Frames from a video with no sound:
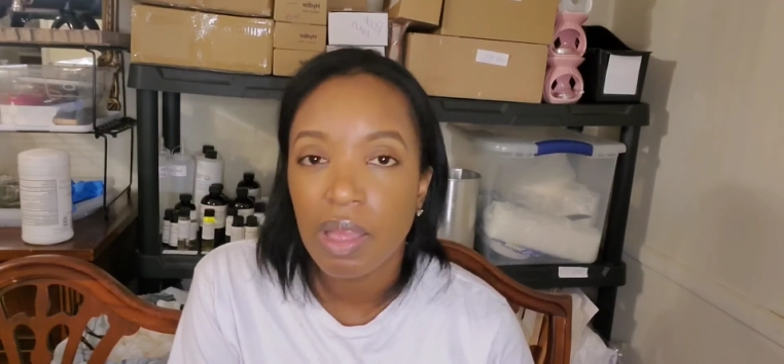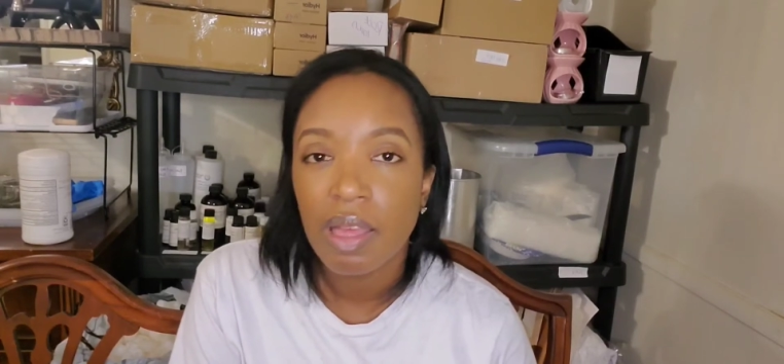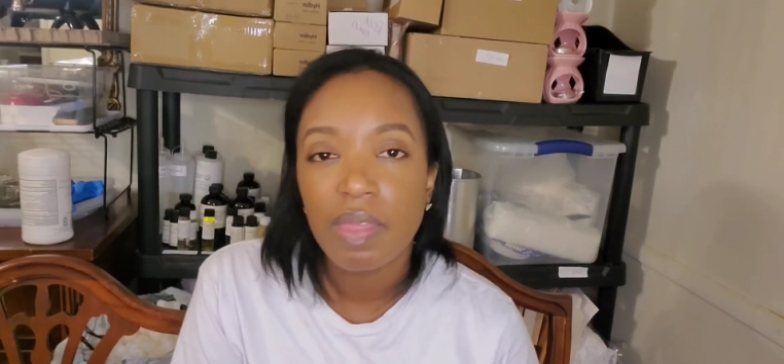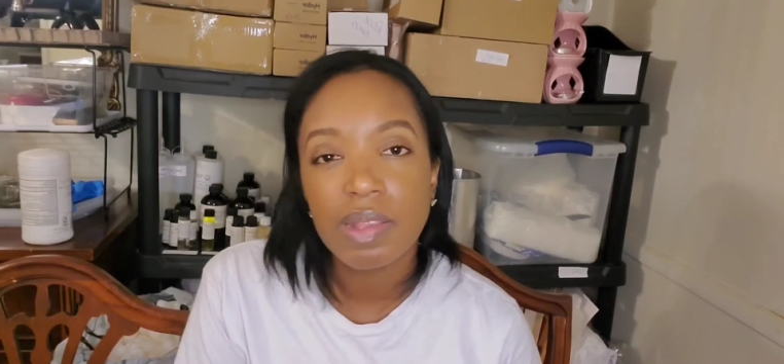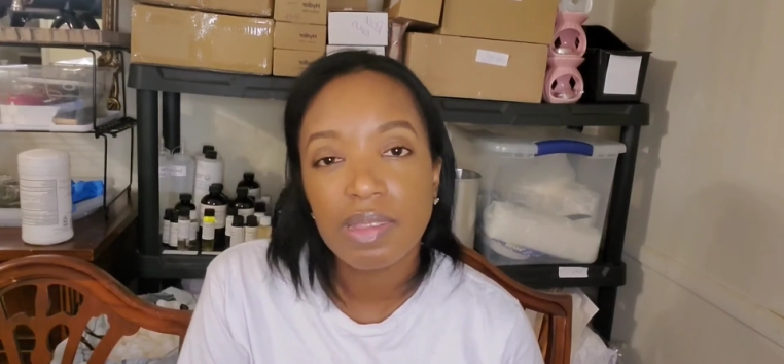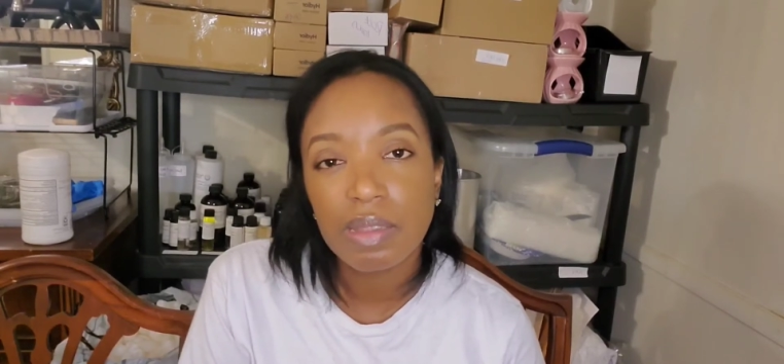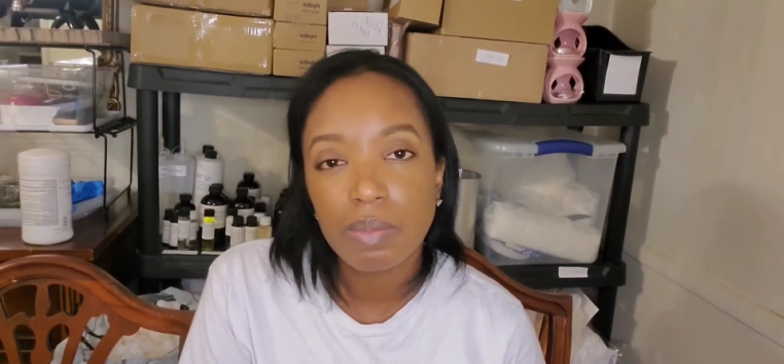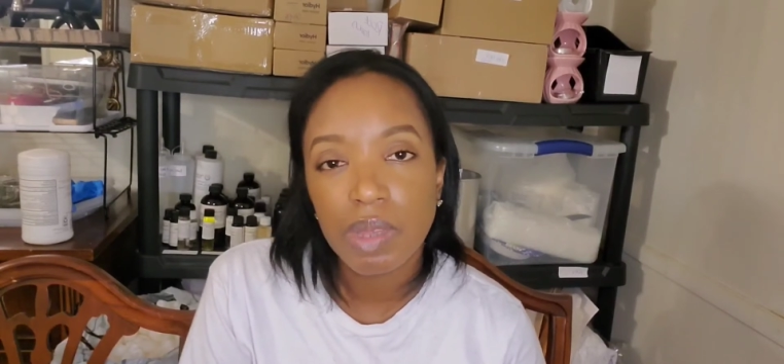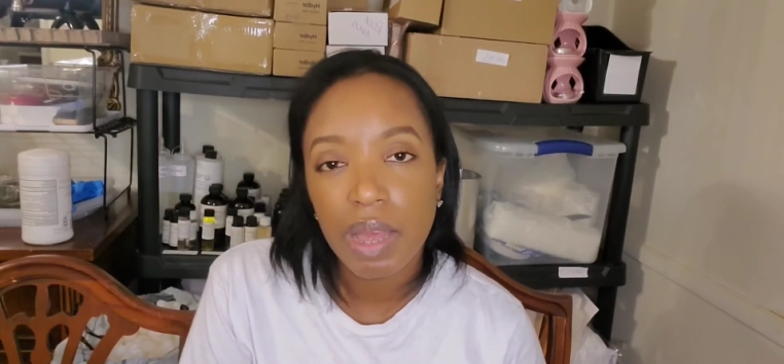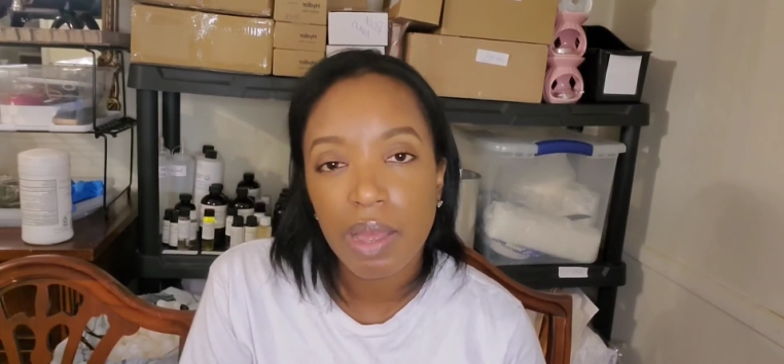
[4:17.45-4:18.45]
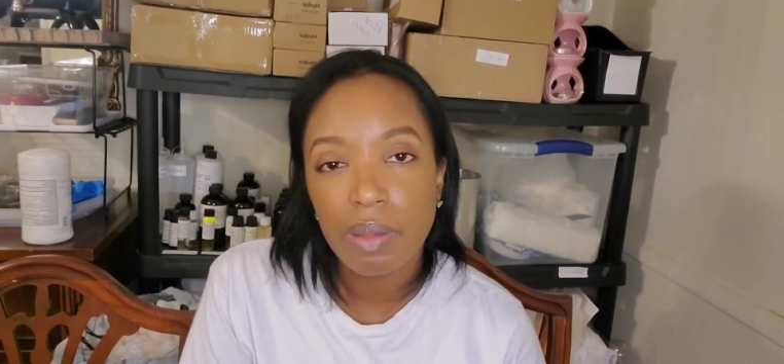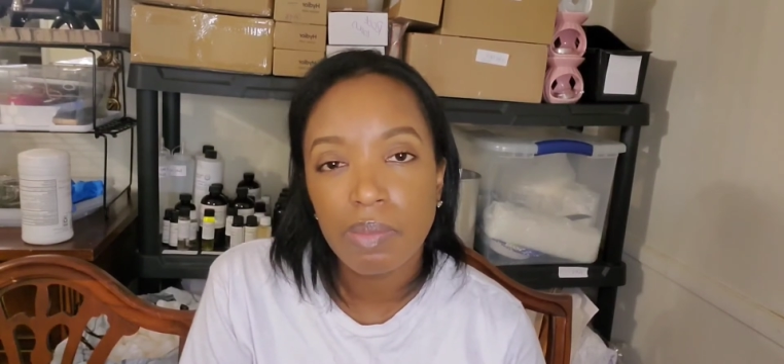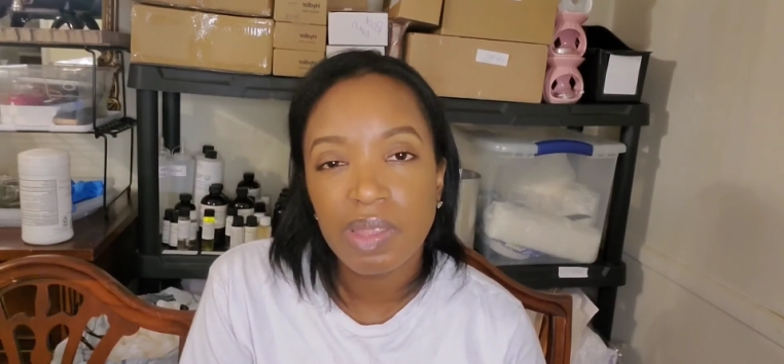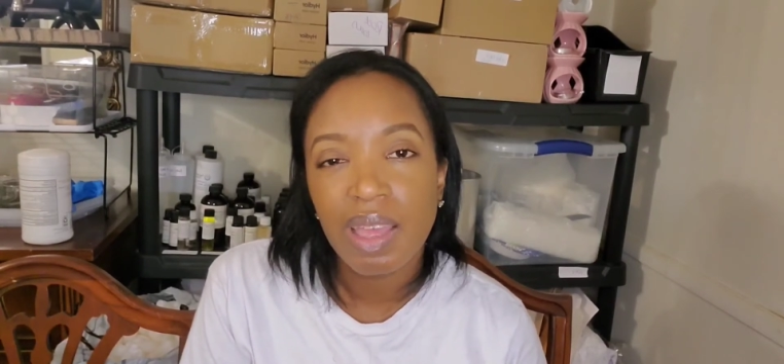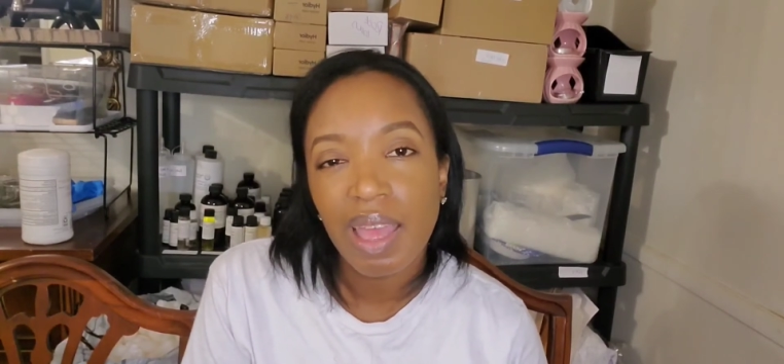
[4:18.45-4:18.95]
then sometimes
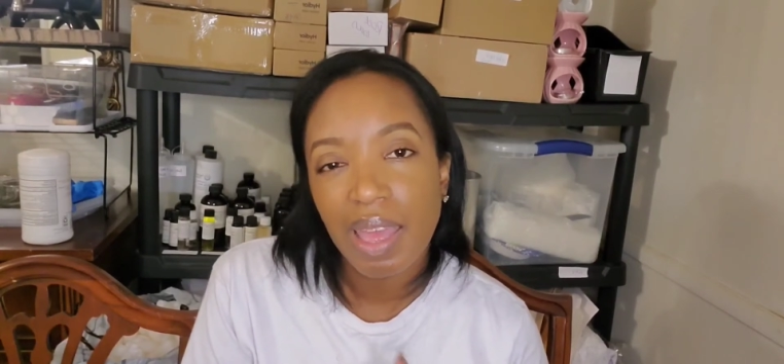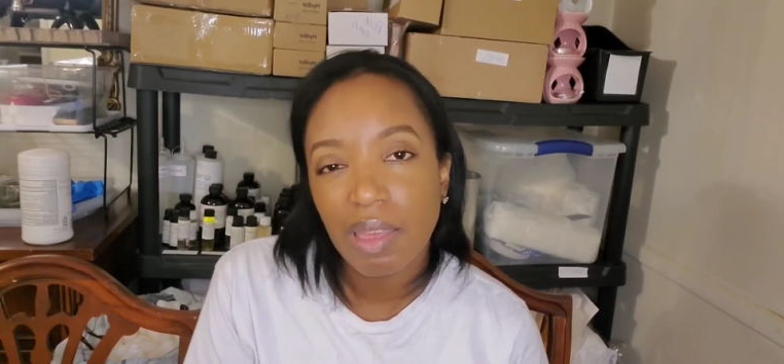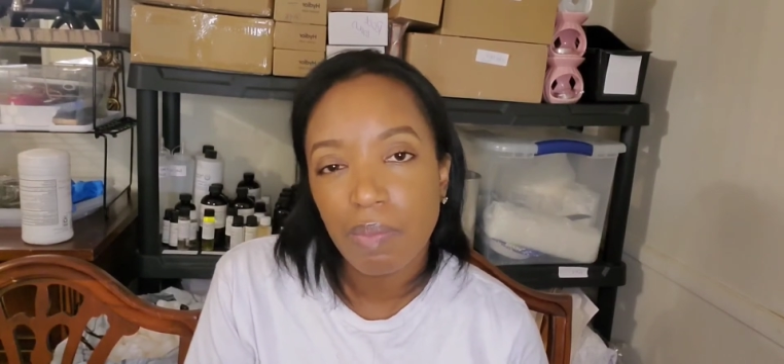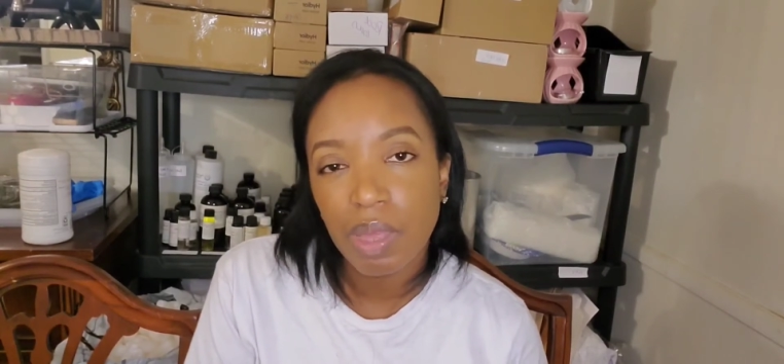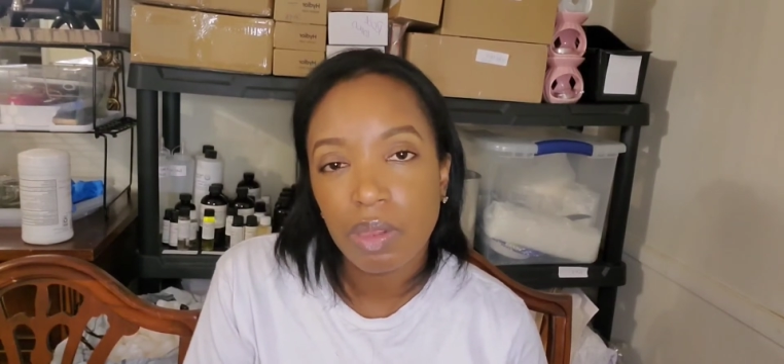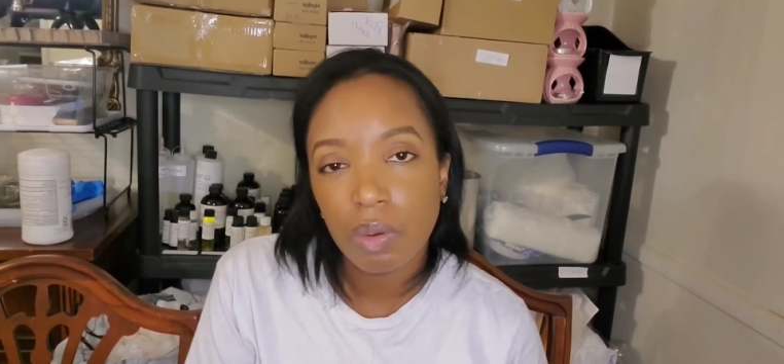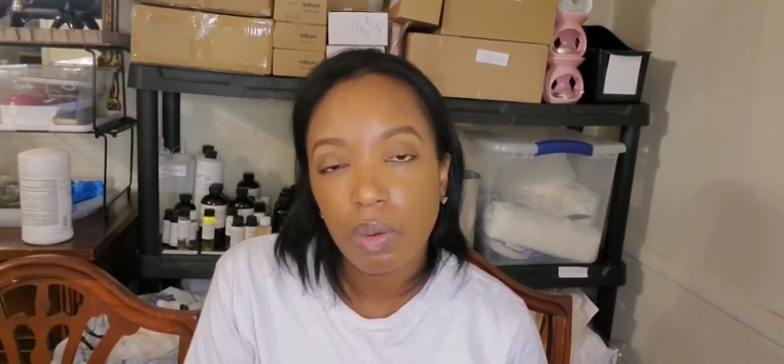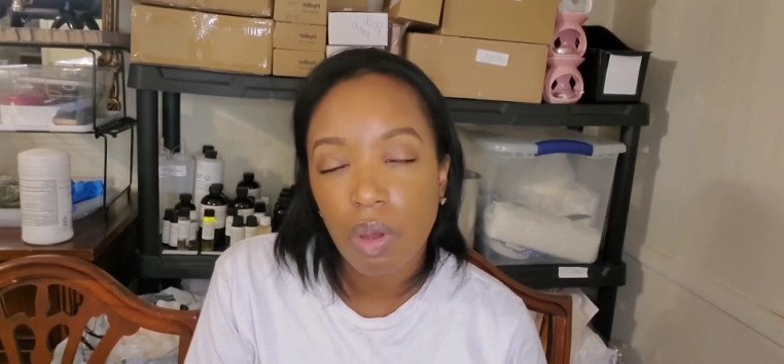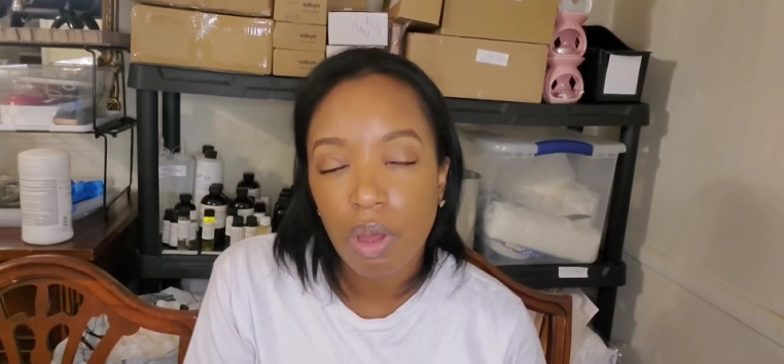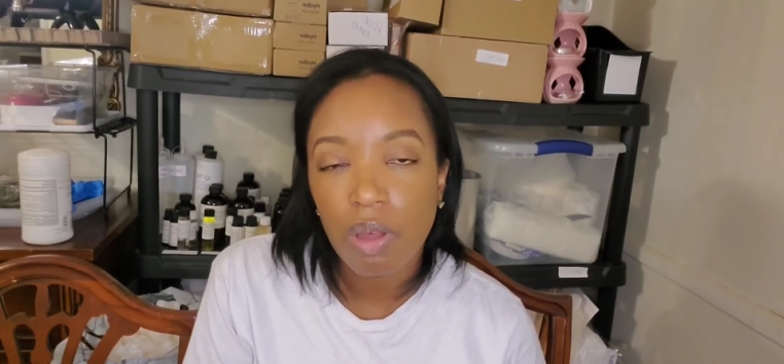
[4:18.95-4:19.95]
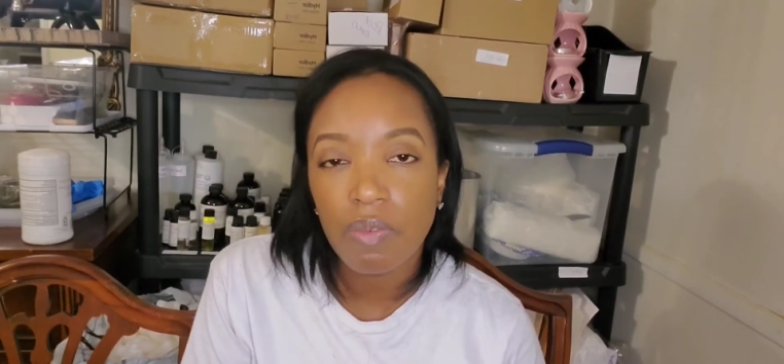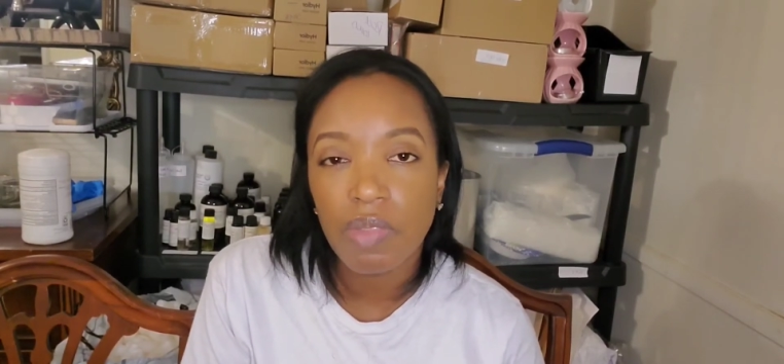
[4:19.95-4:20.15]
it can be a little off.